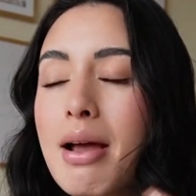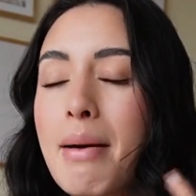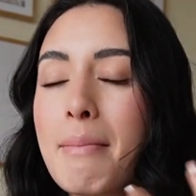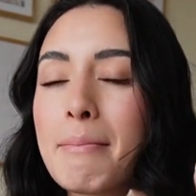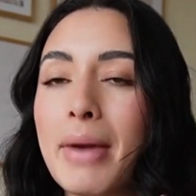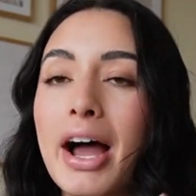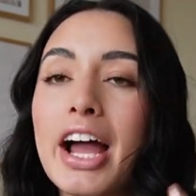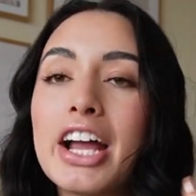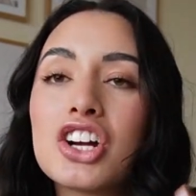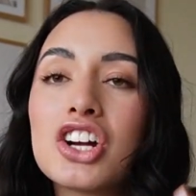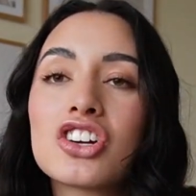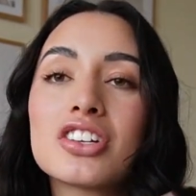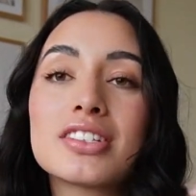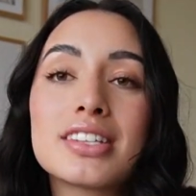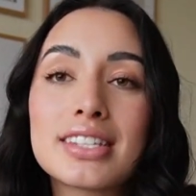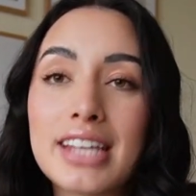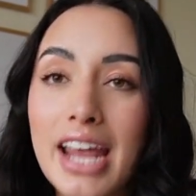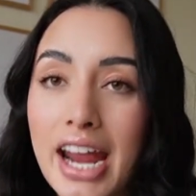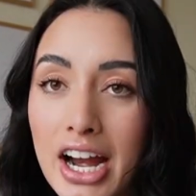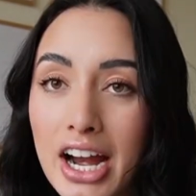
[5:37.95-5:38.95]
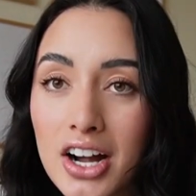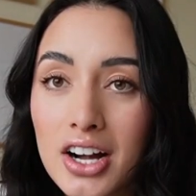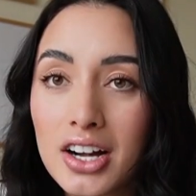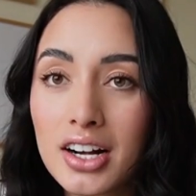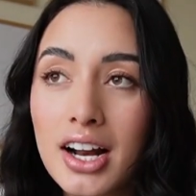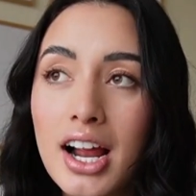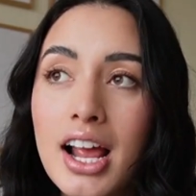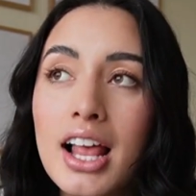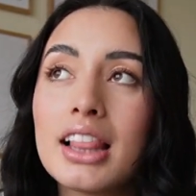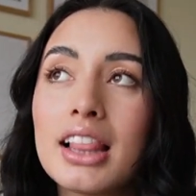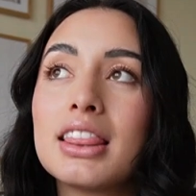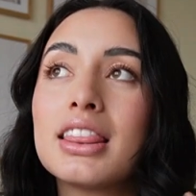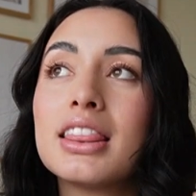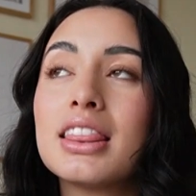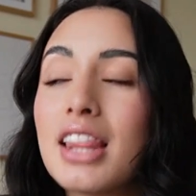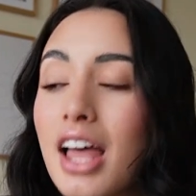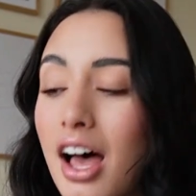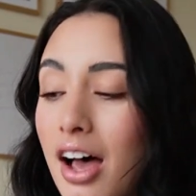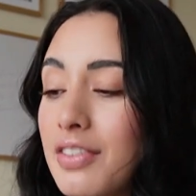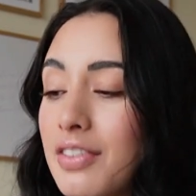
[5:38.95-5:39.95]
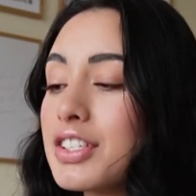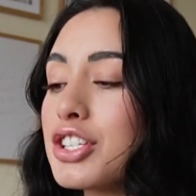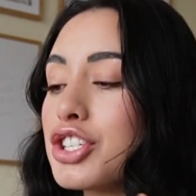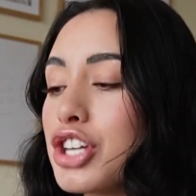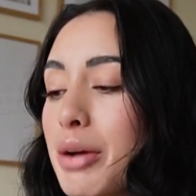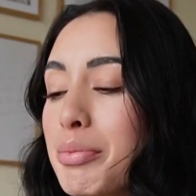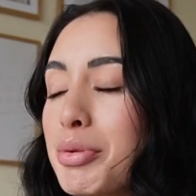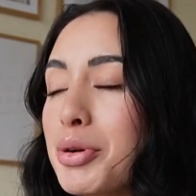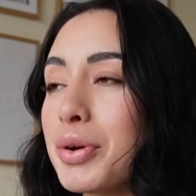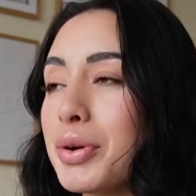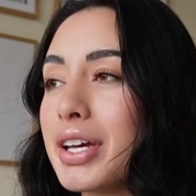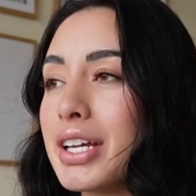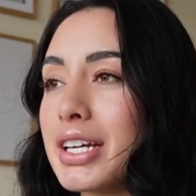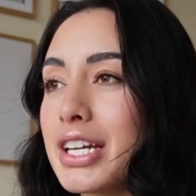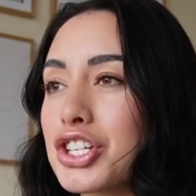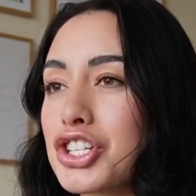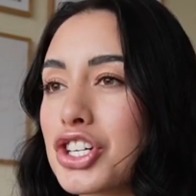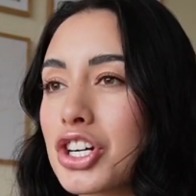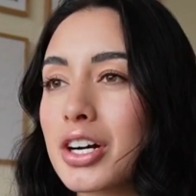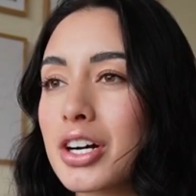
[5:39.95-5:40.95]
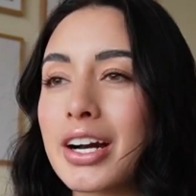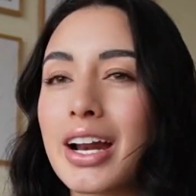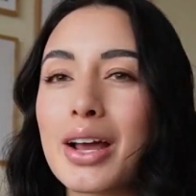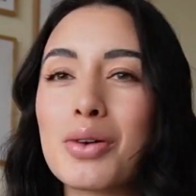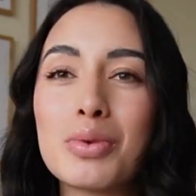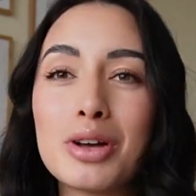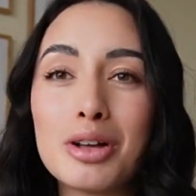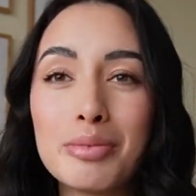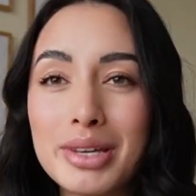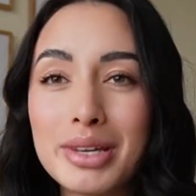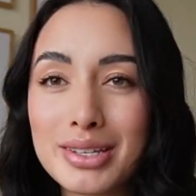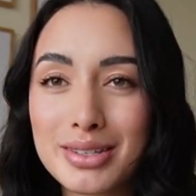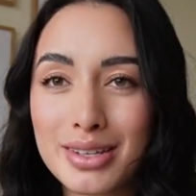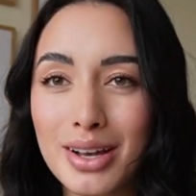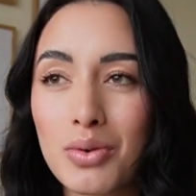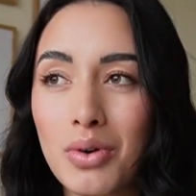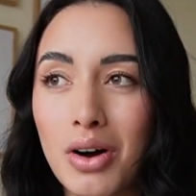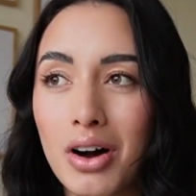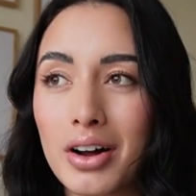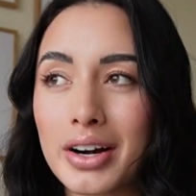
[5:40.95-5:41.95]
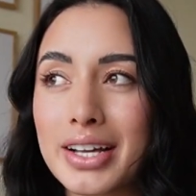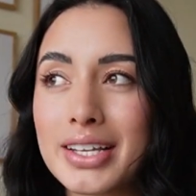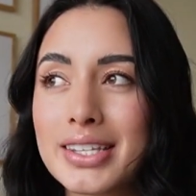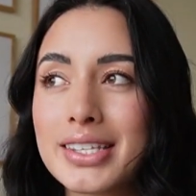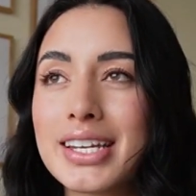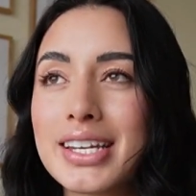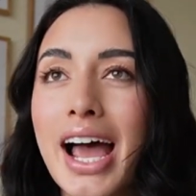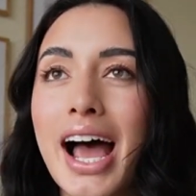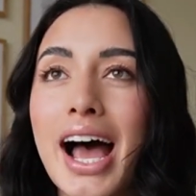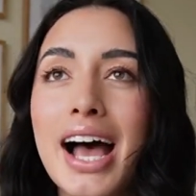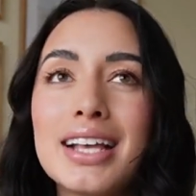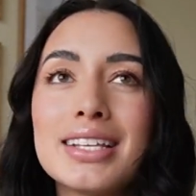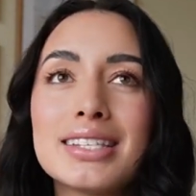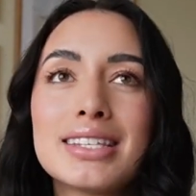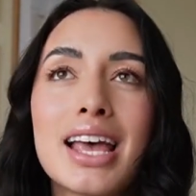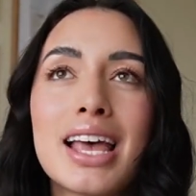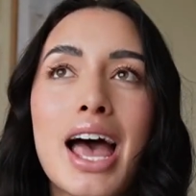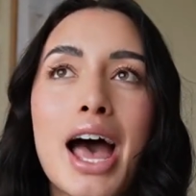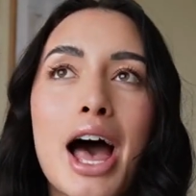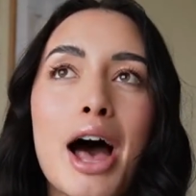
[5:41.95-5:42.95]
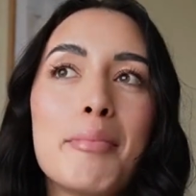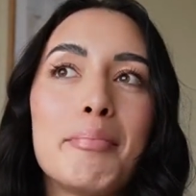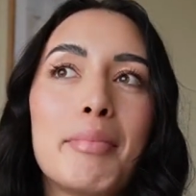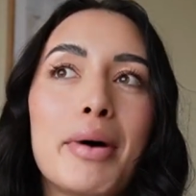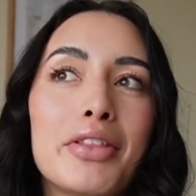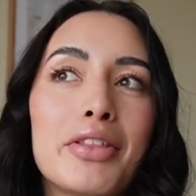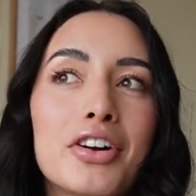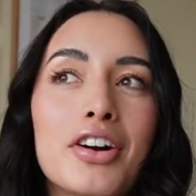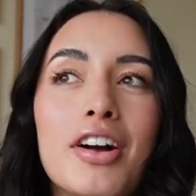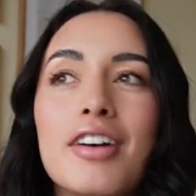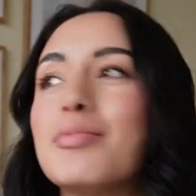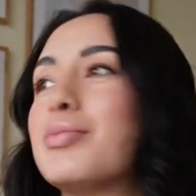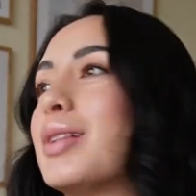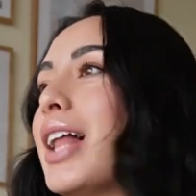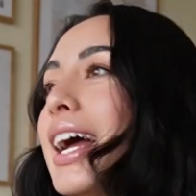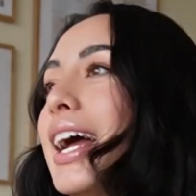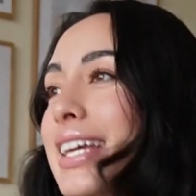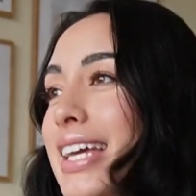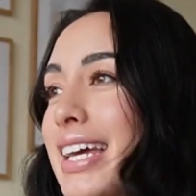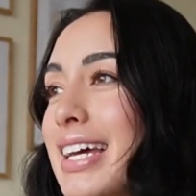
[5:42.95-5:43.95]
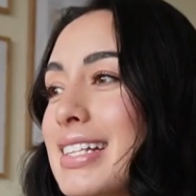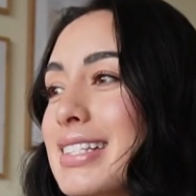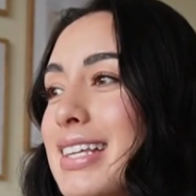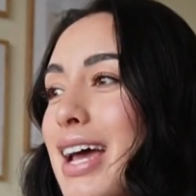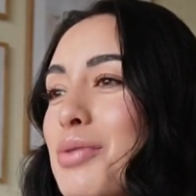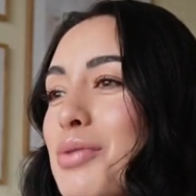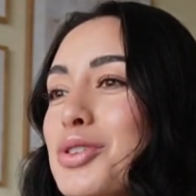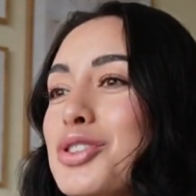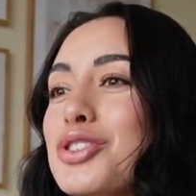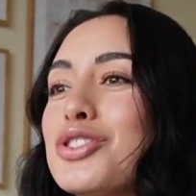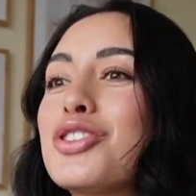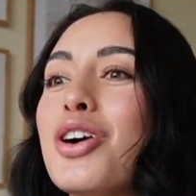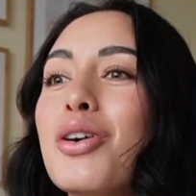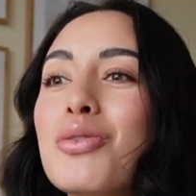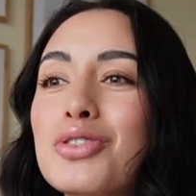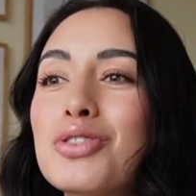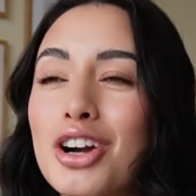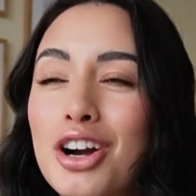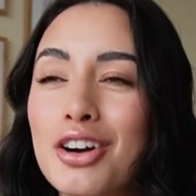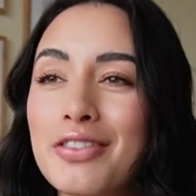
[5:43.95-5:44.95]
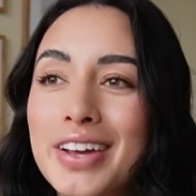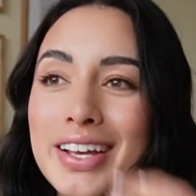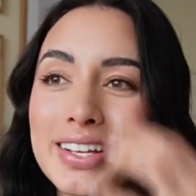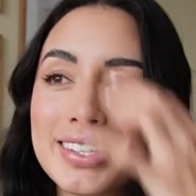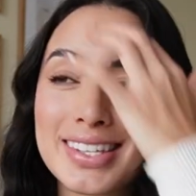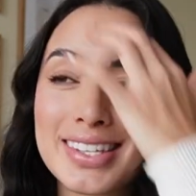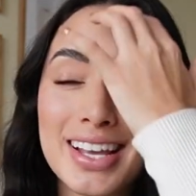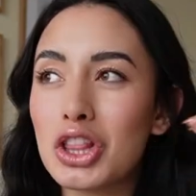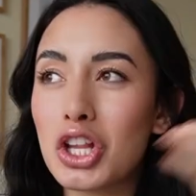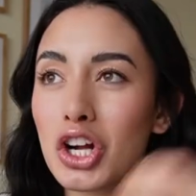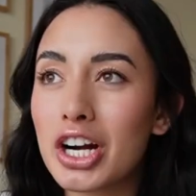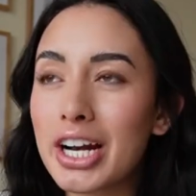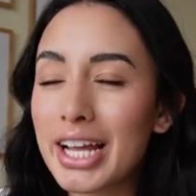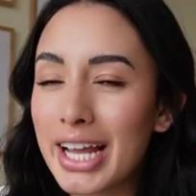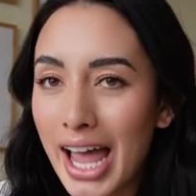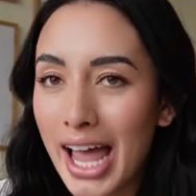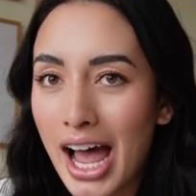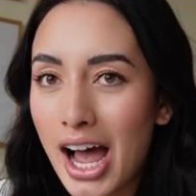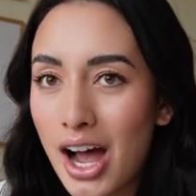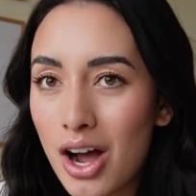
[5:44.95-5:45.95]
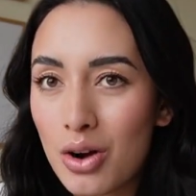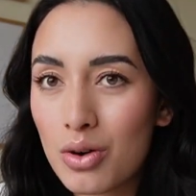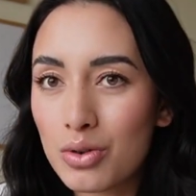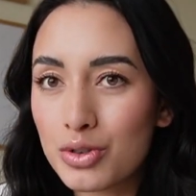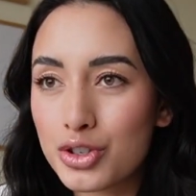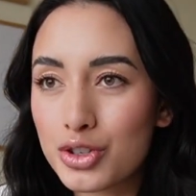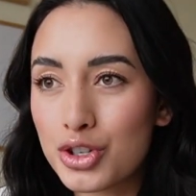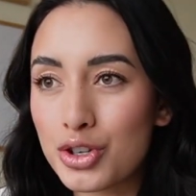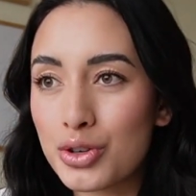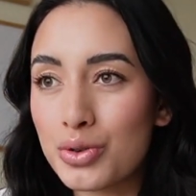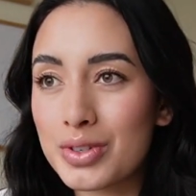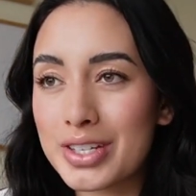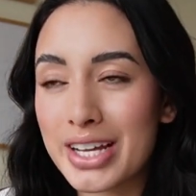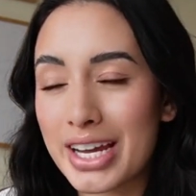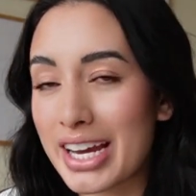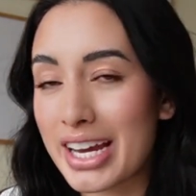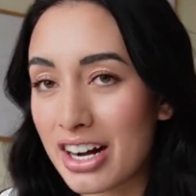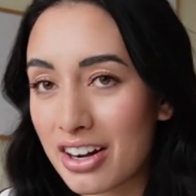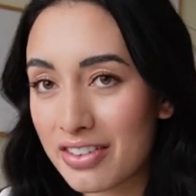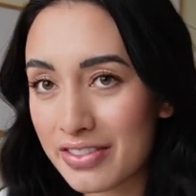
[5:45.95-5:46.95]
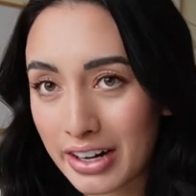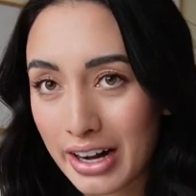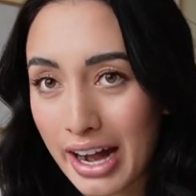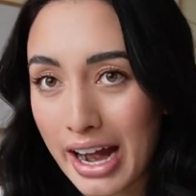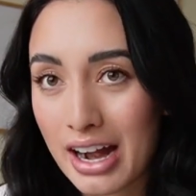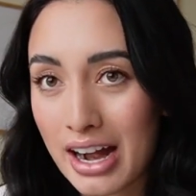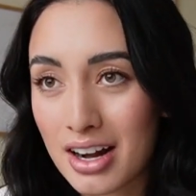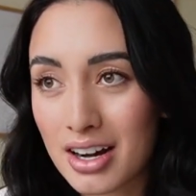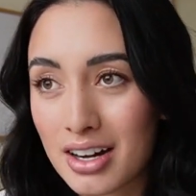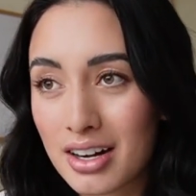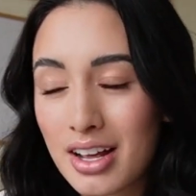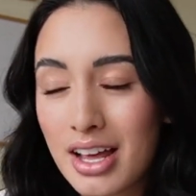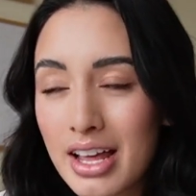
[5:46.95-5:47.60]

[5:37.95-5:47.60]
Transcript: My girls' hair loves shampoo and conditioner, and I will be so honest, as a mother of black kids, I was so nervous learning how to take care of their hair,